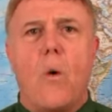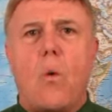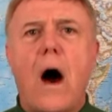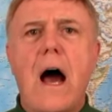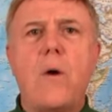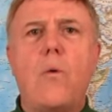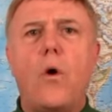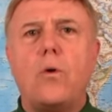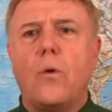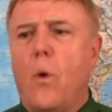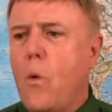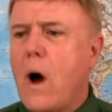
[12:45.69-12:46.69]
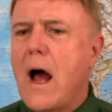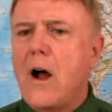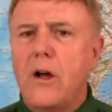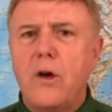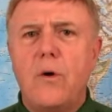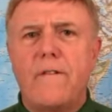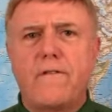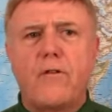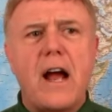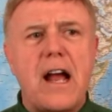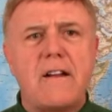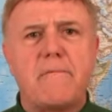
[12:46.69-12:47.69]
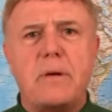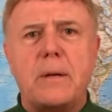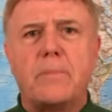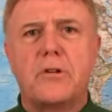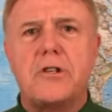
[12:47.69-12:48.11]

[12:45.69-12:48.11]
Why are you afraid of people